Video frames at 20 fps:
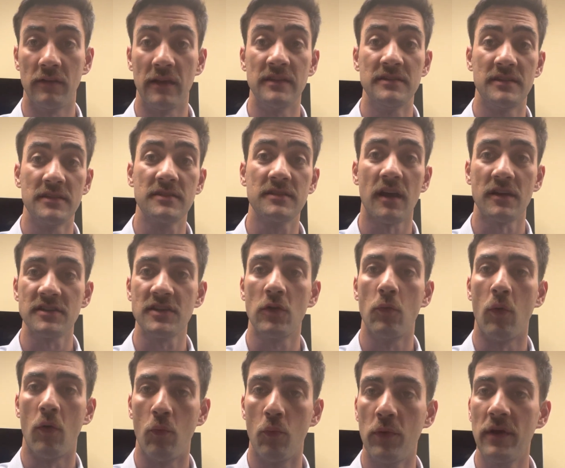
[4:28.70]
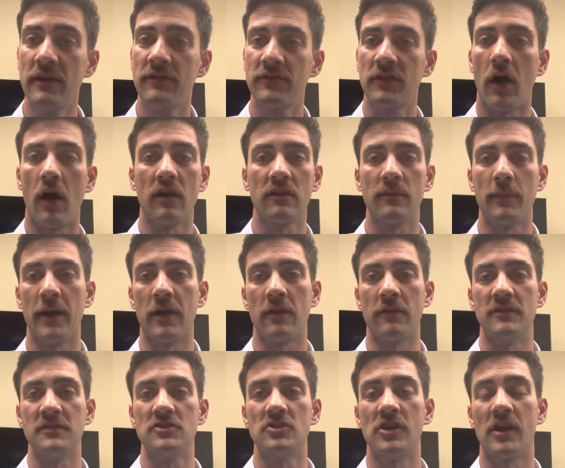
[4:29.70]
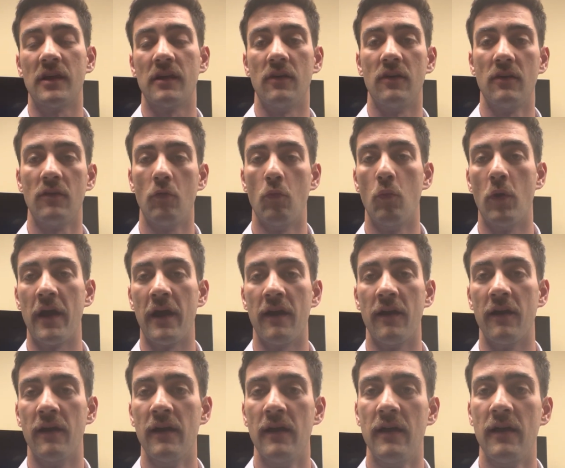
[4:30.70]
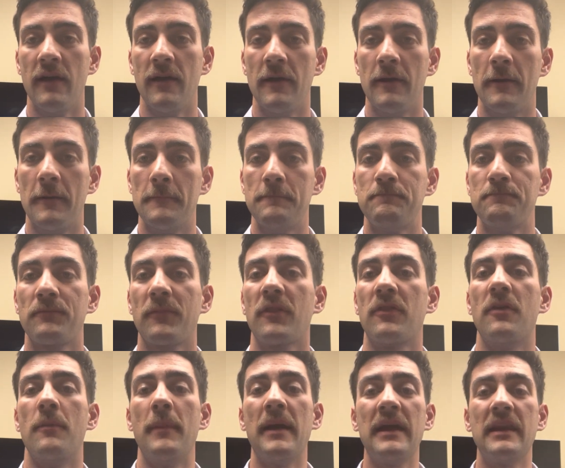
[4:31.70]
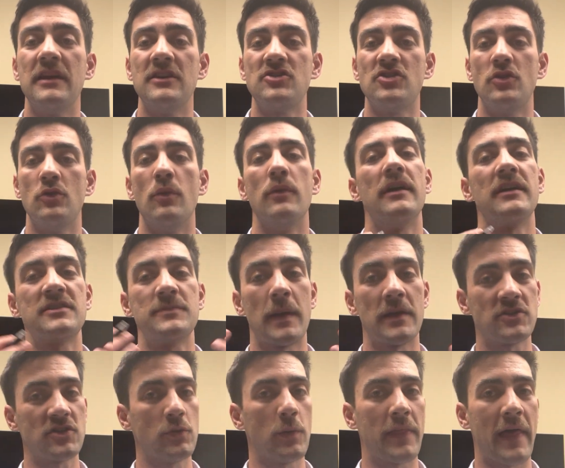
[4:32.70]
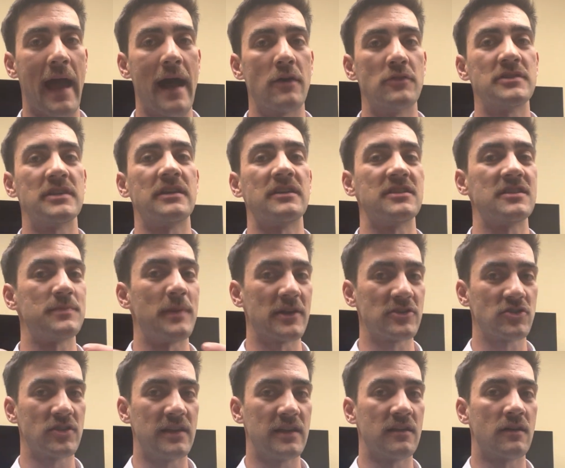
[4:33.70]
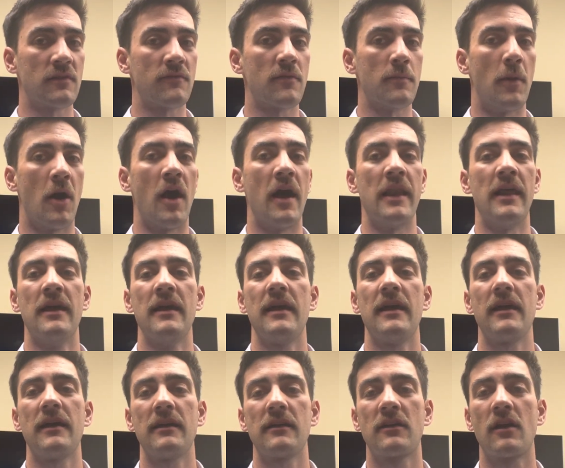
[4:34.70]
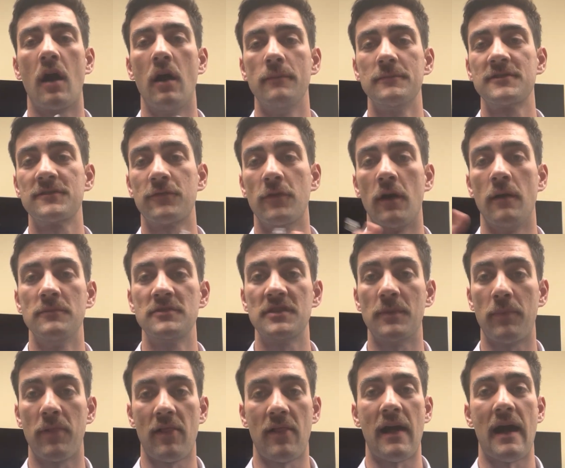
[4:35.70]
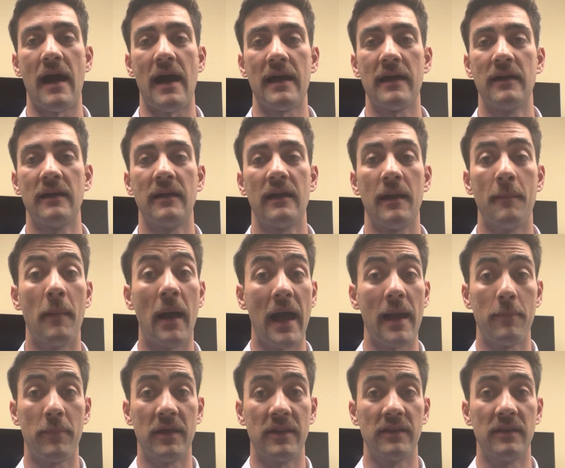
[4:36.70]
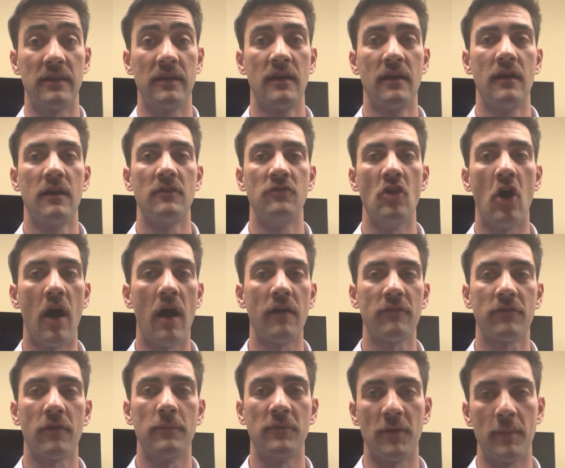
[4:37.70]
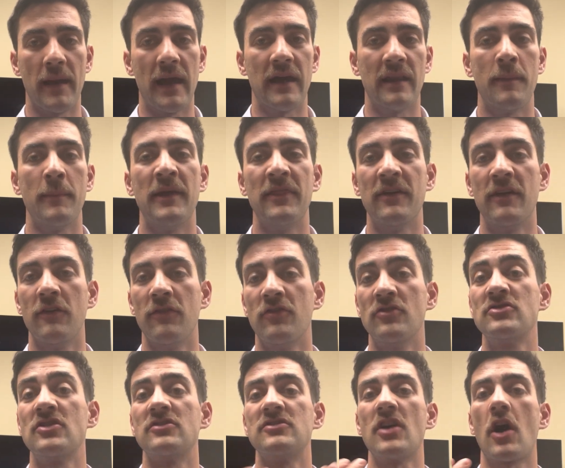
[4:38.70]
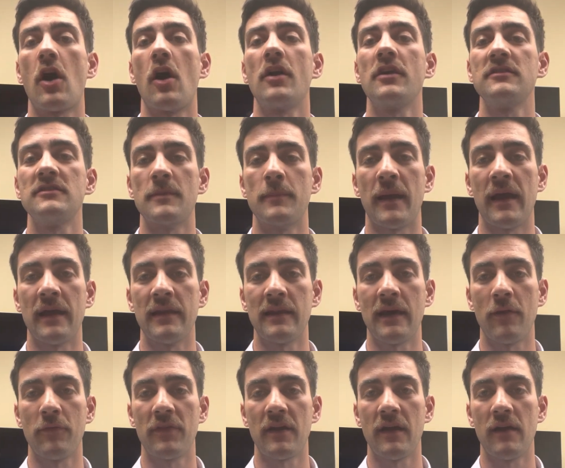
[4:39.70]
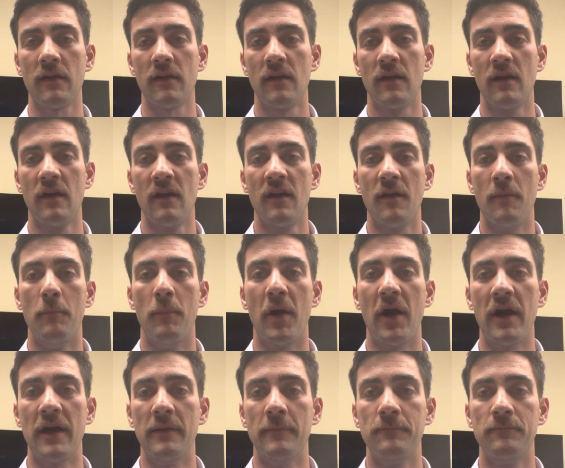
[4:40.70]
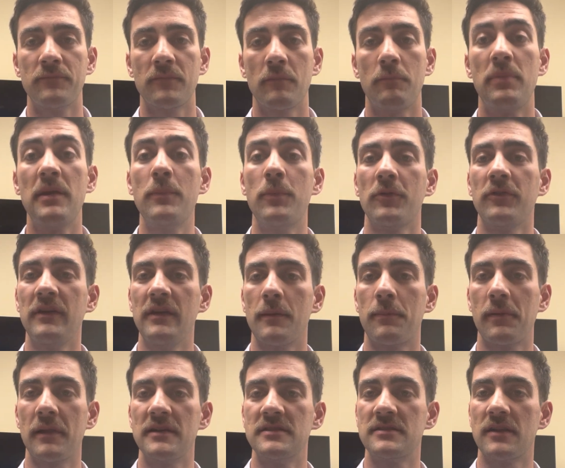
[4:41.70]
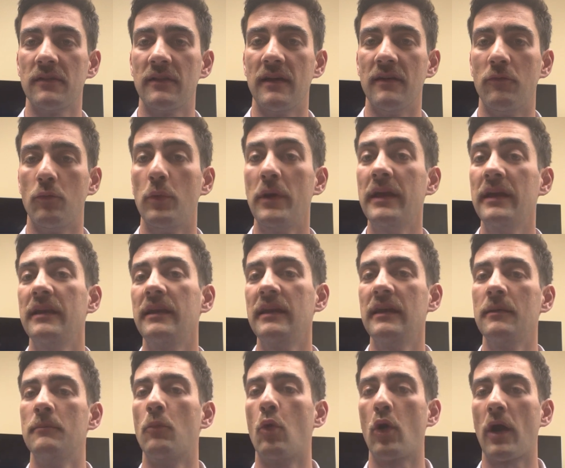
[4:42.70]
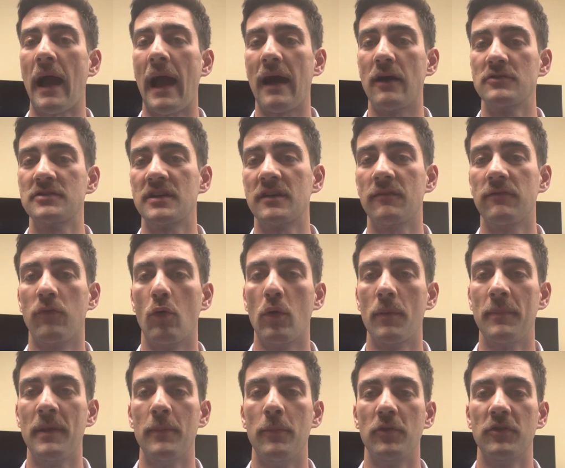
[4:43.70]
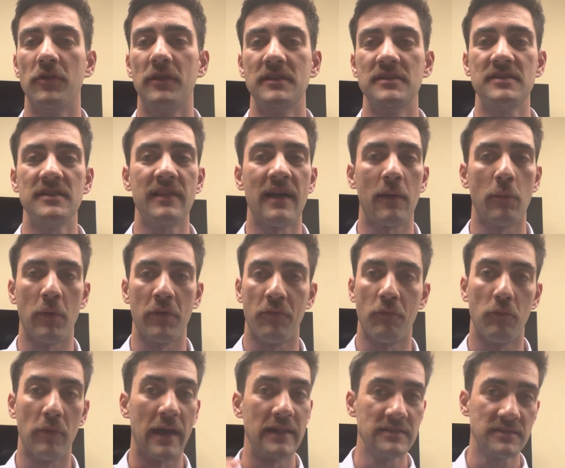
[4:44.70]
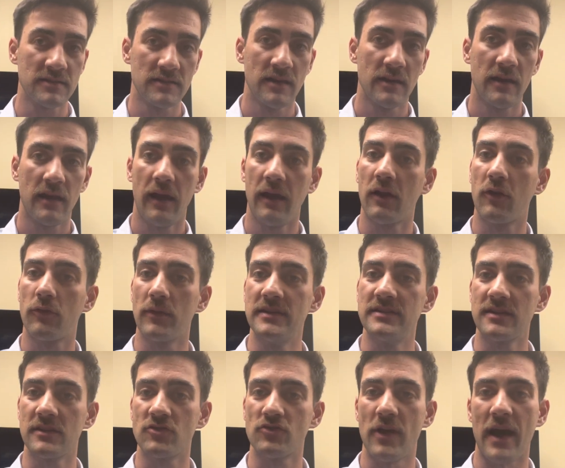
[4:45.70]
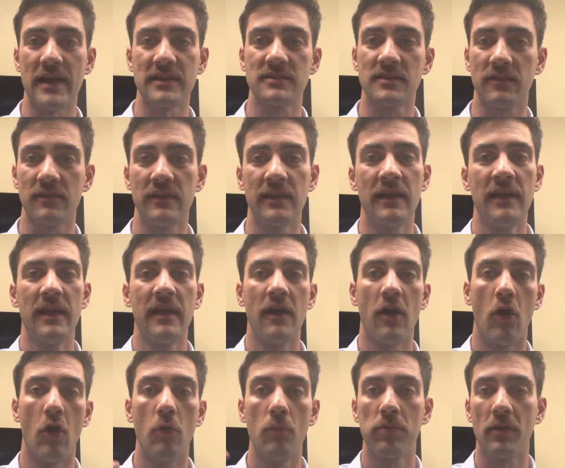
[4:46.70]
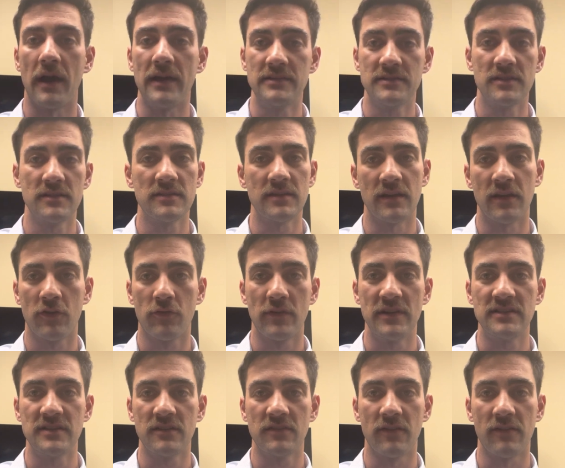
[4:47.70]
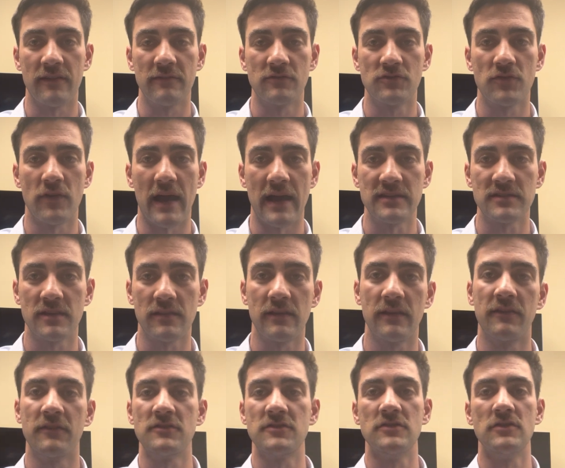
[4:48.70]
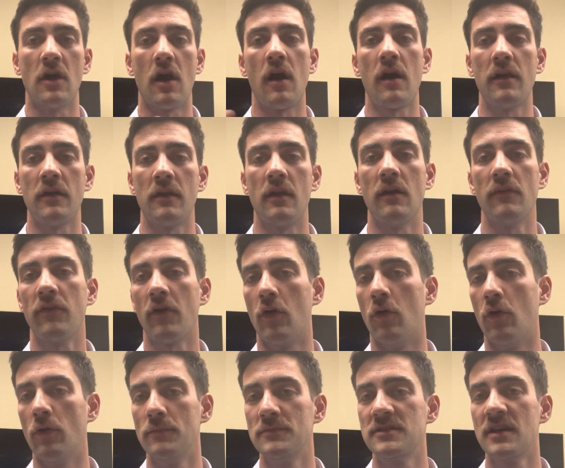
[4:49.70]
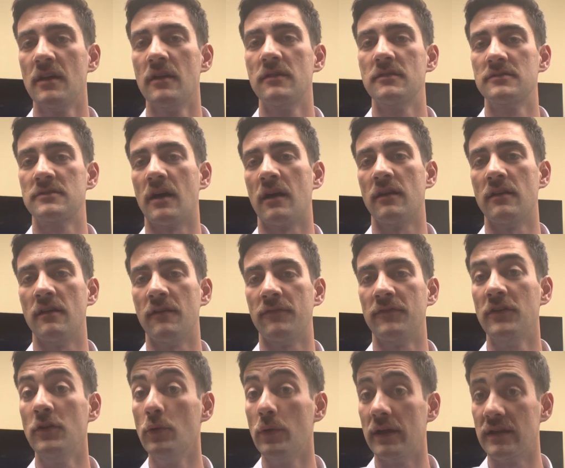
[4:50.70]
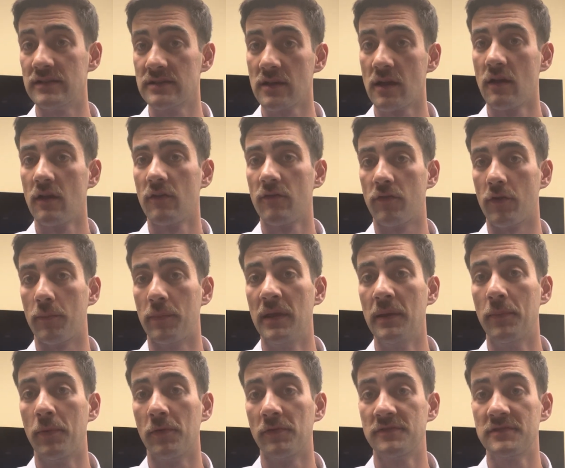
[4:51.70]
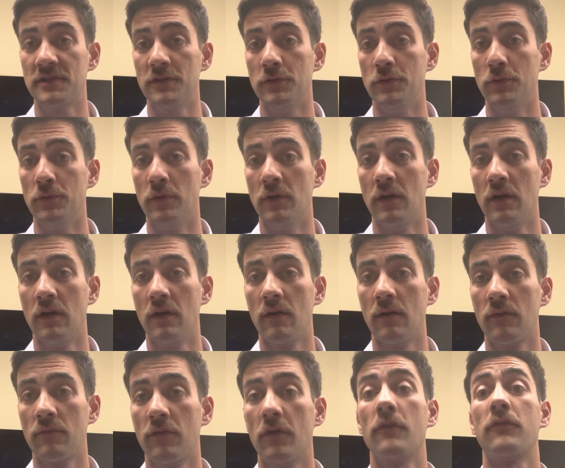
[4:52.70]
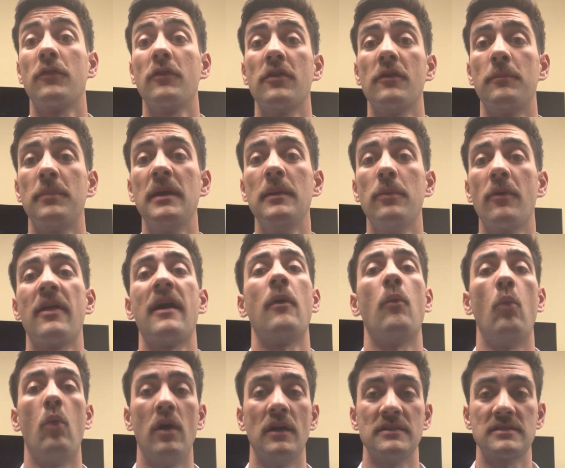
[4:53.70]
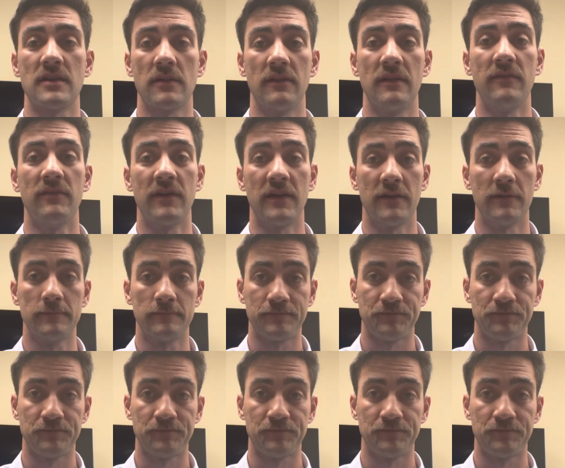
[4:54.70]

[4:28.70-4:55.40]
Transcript: discussing what we've talked about on this channel, where the main issue, especially with housing, especially here in Vermont, comes from supply, in my opinion, not from demand. I mean, there's a ton of demand out there, but people need a place to live. We need more housing for people. You can see that with rents increasing drastically, home prices increasing drastically. There's not enough homes. There's not enough units for people for the people that want to live here.